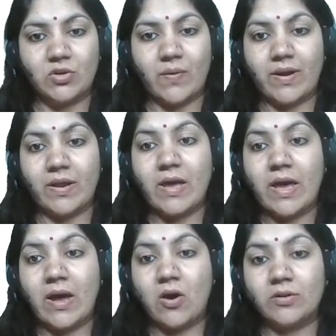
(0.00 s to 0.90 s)
required,
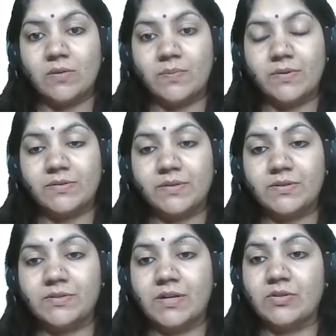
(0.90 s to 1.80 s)
or the person in
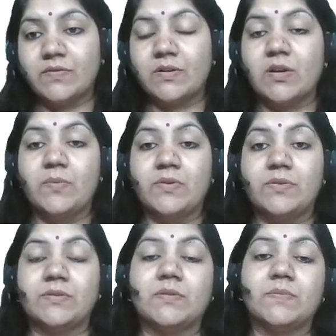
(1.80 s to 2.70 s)
charge of the computer
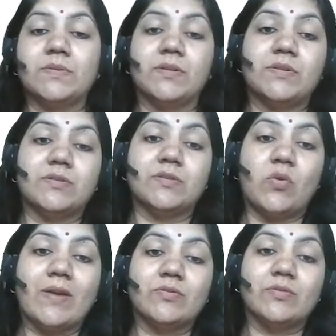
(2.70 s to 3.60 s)
system signature is
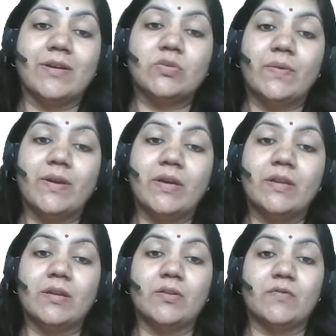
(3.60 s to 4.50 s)
required. So, that's why
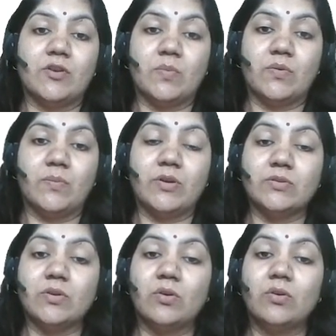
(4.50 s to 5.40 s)
none of the above,
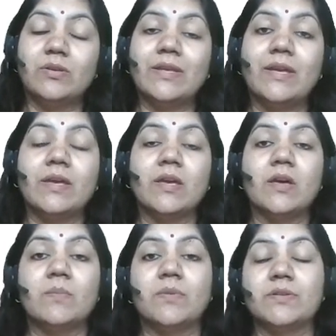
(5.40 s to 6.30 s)
because all the
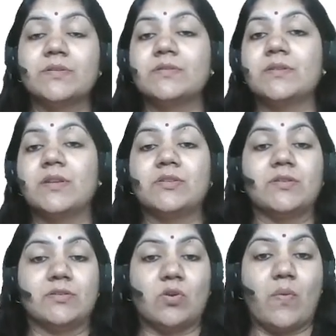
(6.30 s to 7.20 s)
person signature
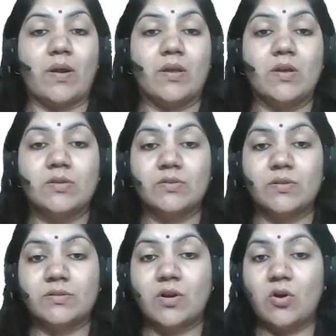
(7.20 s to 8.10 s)
is required. So,
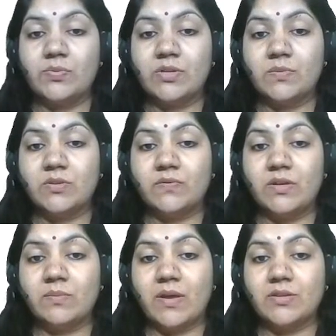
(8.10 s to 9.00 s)
there is an option
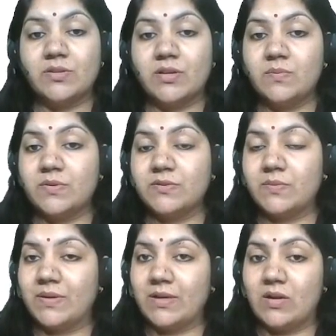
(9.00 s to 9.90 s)
between manager and
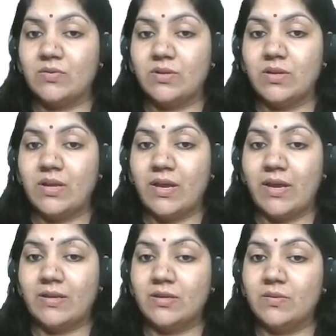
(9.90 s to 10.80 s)
principal accountant,
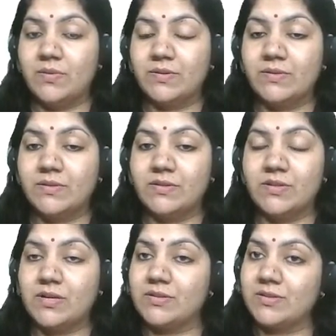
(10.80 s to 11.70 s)
and person in
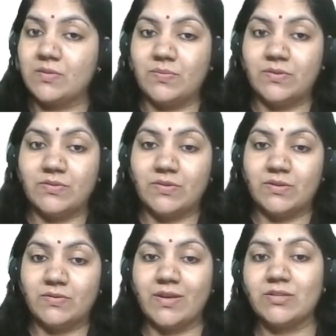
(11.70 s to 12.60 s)
charge is compulsory.
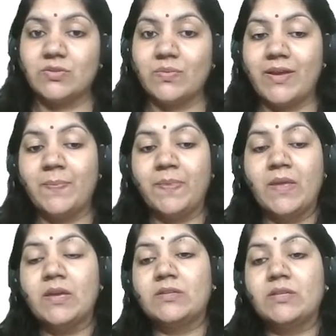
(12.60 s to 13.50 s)
So, that's why
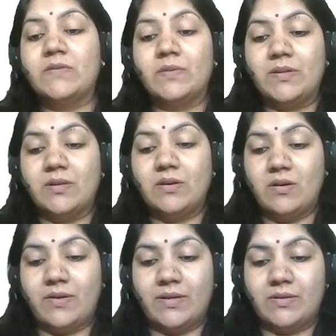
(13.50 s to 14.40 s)
D will be the
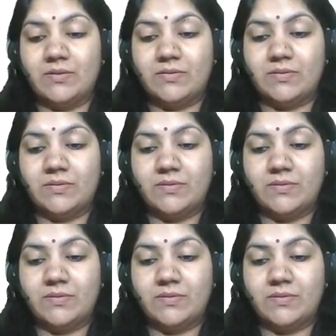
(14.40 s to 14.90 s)
right answer.